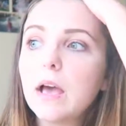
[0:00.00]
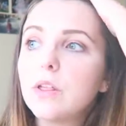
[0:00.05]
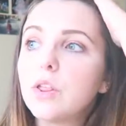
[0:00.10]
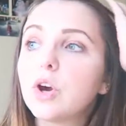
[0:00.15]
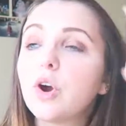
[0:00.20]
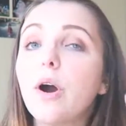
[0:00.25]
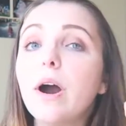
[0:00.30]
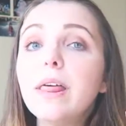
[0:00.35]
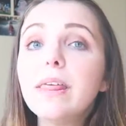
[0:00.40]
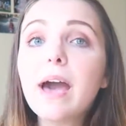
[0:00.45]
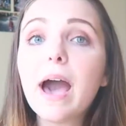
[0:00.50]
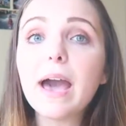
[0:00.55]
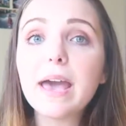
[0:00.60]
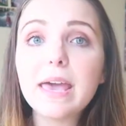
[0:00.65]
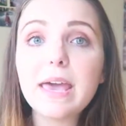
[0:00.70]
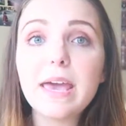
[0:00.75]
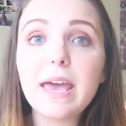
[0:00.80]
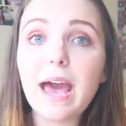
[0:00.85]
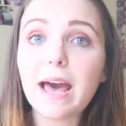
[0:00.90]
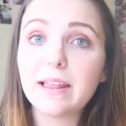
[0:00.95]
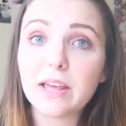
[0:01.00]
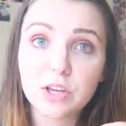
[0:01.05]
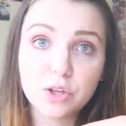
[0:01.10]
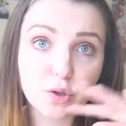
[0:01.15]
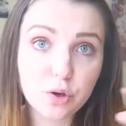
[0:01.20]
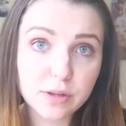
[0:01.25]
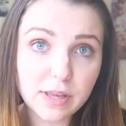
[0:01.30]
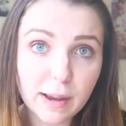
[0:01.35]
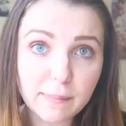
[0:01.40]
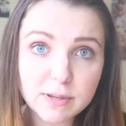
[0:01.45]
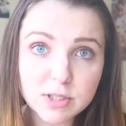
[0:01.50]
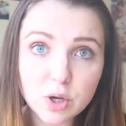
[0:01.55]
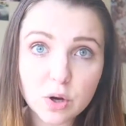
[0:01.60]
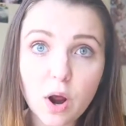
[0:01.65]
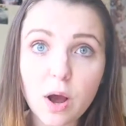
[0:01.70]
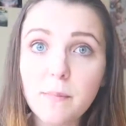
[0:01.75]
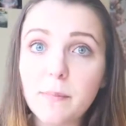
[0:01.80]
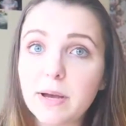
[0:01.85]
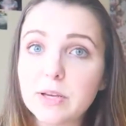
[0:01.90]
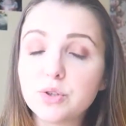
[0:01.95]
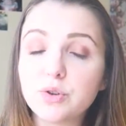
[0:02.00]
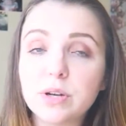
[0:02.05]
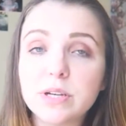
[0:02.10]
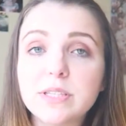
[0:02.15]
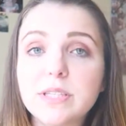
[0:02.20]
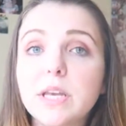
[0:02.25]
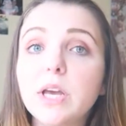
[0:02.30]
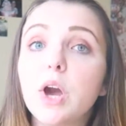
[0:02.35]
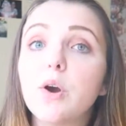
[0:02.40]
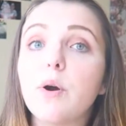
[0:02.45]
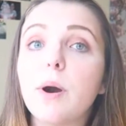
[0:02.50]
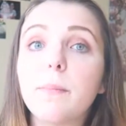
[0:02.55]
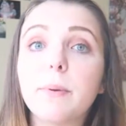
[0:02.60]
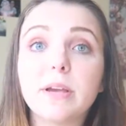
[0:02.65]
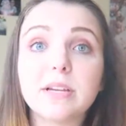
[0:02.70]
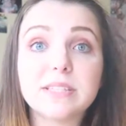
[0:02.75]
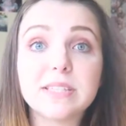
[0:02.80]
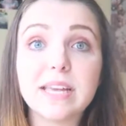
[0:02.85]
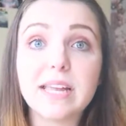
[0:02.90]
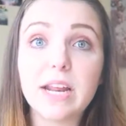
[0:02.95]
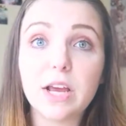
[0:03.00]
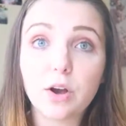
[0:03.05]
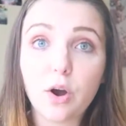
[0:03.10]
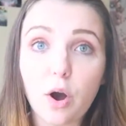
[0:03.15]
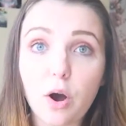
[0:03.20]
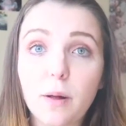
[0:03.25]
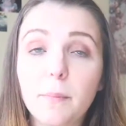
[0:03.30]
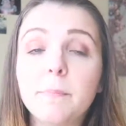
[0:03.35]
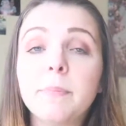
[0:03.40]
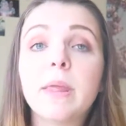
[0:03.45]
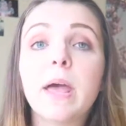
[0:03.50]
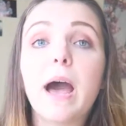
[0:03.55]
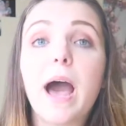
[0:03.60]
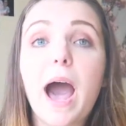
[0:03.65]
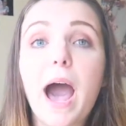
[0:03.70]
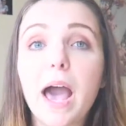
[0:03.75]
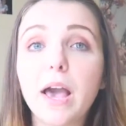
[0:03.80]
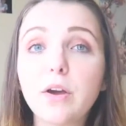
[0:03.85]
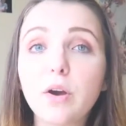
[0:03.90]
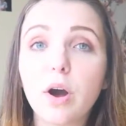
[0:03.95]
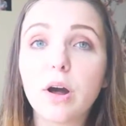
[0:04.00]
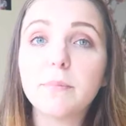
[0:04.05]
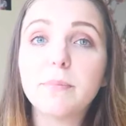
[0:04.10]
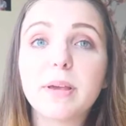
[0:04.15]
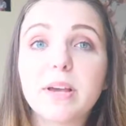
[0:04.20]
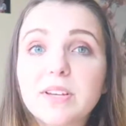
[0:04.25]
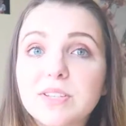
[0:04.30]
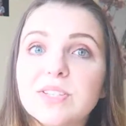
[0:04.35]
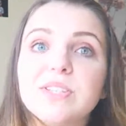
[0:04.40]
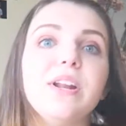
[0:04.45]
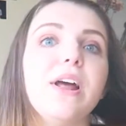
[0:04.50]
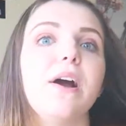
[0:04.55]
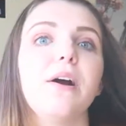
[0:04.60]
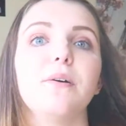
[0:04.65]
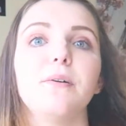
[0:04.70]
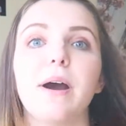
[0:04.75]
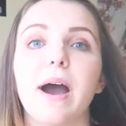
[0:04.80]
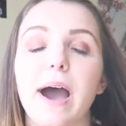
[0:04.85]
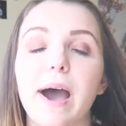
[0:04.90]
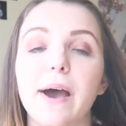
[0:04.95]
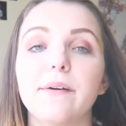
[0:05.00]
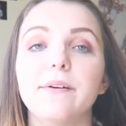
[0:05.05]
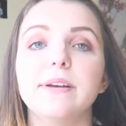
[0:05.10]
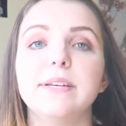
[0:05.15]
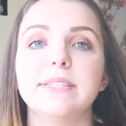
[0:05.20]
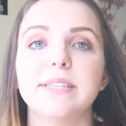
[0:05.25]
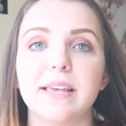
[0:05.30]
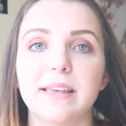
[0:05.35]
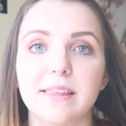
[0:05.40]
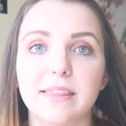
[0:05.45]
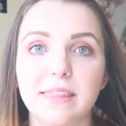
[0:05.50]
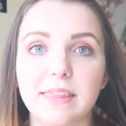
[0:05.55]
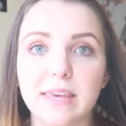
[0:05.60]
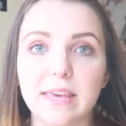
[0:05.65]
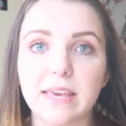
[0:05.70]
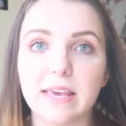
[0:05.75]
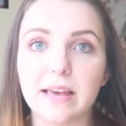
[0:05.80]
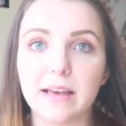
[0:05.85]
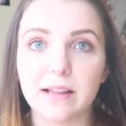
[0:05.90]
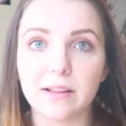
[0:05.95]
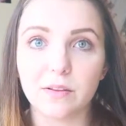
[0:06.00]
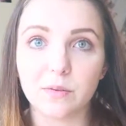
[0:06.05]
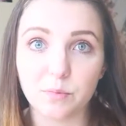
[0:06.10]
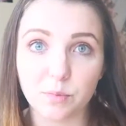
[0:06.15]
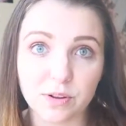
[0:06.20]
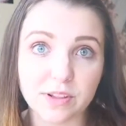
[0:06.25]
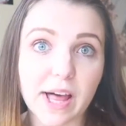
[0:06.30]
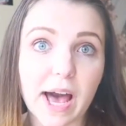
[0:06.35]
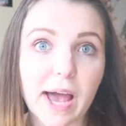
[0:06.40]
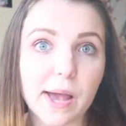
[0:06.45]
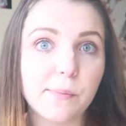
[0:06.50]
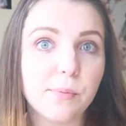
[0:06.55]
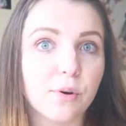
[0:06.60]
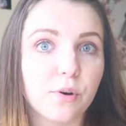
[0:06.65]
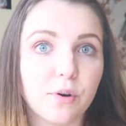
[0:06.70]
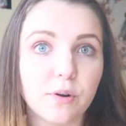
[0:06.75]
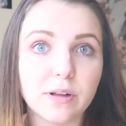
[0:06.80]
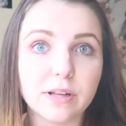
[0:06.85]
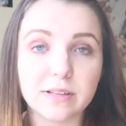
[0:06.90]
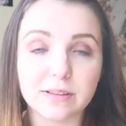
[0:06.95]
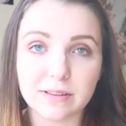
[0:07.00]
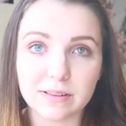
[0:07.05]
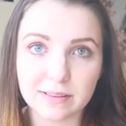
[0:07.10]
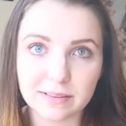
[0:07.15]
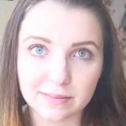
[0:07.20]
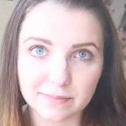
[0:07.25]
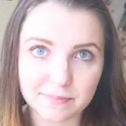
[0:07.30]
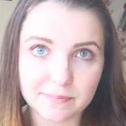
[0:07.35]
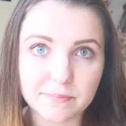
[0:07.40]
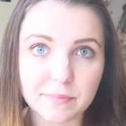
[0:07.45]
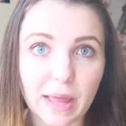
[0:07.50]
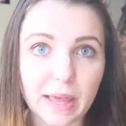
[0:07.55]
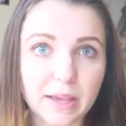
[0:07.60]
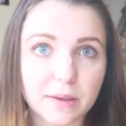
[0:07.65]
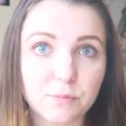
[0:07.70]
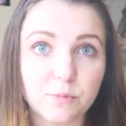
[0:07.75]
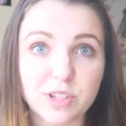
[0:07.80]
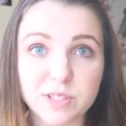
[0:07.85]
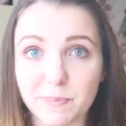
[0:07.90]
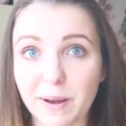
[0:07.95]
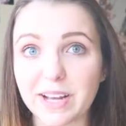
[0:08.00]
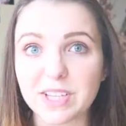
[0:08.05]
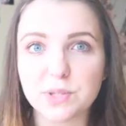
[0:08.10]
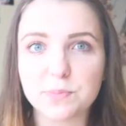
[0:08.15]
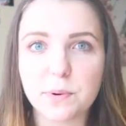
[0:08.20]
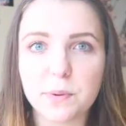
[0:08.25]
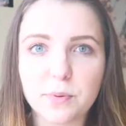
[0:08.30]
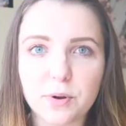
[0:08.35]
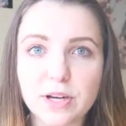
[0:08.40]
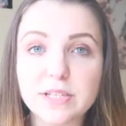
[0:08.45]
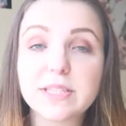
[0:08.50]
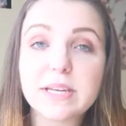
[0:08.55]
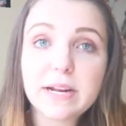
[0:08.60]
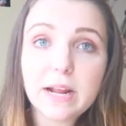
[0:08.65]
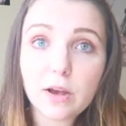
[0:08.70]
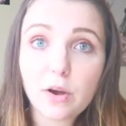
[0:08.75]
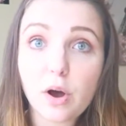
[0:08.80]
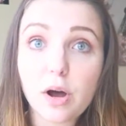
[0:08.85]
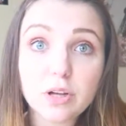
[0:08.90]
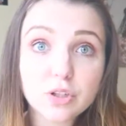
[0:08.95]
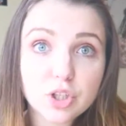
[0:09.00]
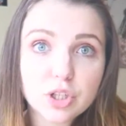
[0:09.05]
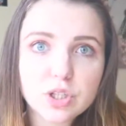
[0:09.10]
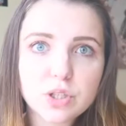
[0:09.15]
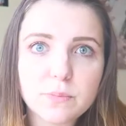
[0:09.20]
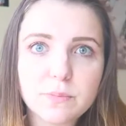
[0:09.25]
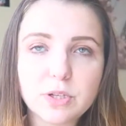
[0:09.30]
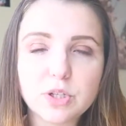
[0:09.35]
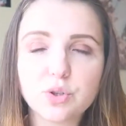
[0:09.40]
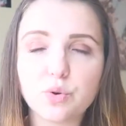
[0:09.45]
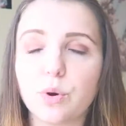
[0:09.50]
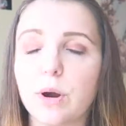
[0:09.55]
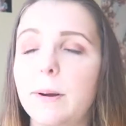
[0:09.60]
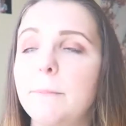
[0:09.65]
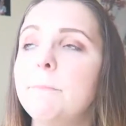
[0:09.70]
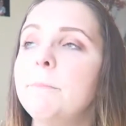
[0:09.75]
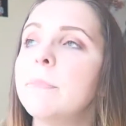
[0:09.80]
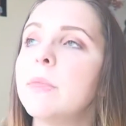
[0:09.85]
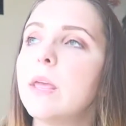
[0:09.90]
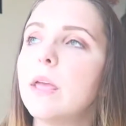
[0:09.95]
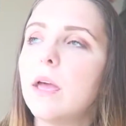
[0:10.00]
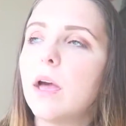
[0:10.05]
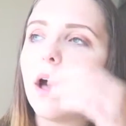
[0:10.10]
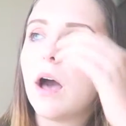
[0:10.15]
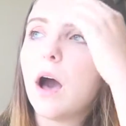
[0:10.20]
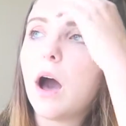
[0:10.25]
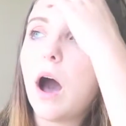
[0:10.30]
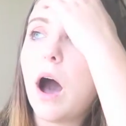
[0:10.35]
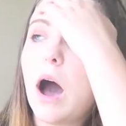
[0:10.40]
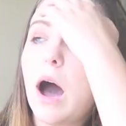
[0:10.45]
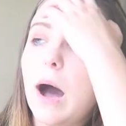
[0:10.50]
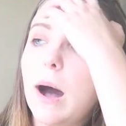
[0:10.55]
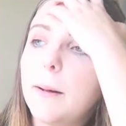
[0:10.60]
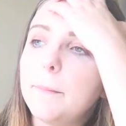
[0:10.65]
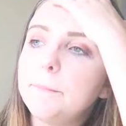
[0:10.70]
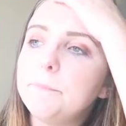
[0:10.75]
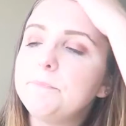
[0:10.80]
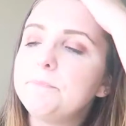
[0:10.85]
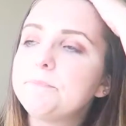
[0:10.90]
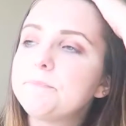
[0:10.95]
The car that I hit had like no damage at all. My insurance didn't go up because they didn't call. I called because, you know, I was the reliable, like, responsible person. I called just to be sure. But